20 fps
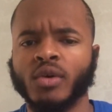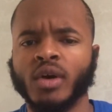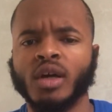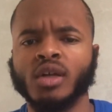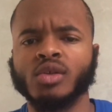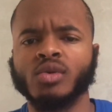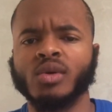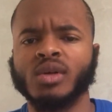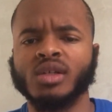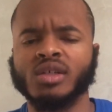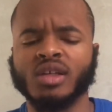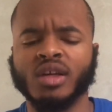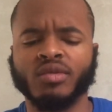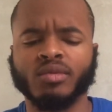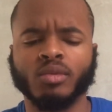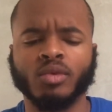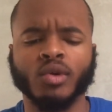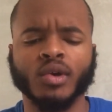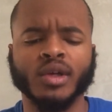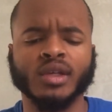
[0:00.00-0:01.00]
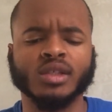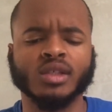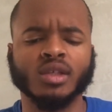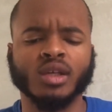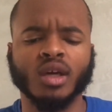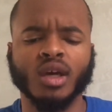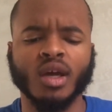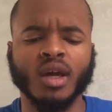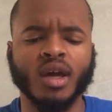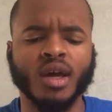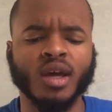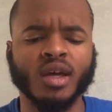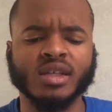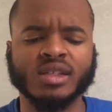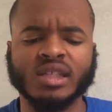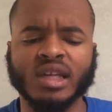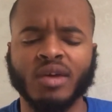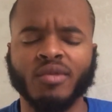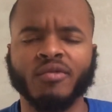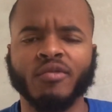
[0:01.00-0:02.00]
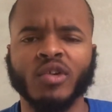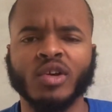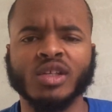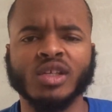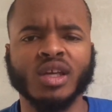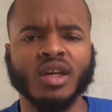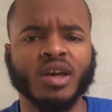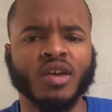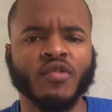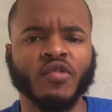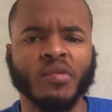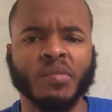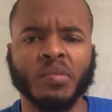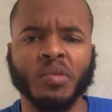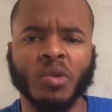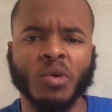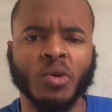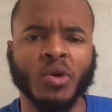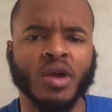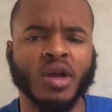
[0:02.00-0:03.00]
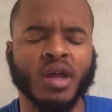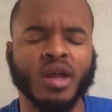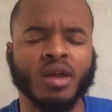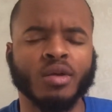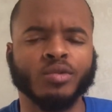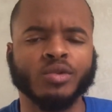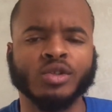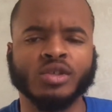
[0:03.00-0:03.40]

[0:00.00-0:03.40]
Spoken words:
around 27 points. 7 for 10 from 3.